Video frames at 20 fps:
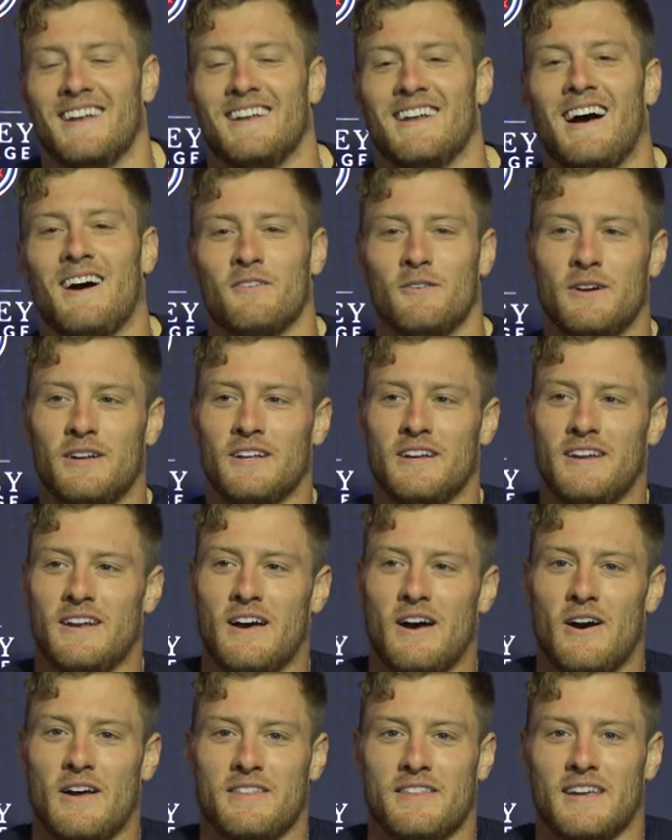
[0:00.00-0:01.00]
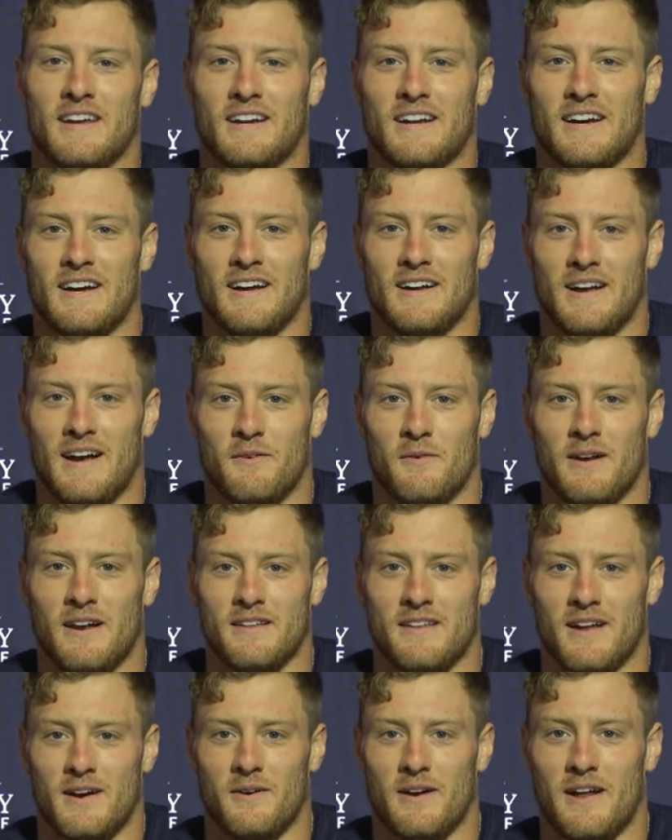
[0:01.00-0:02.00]
Not really, no. I think uh, I
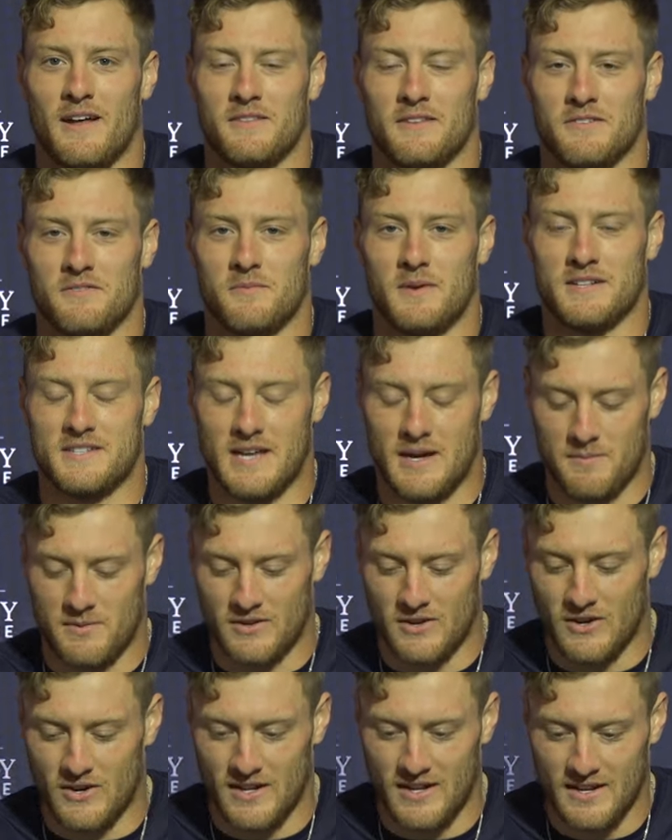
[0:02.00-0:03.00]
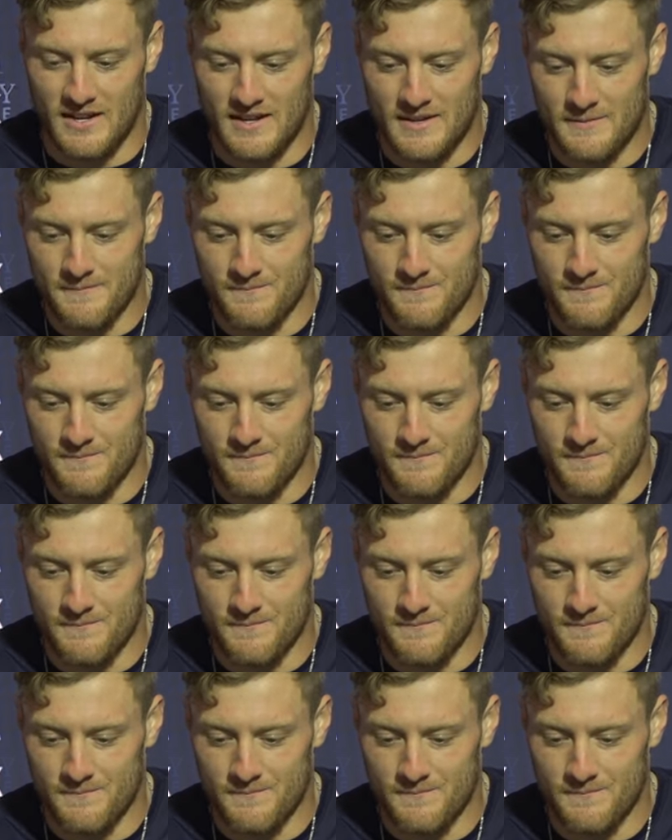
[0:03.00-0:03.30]
went I went out there for my top thirty,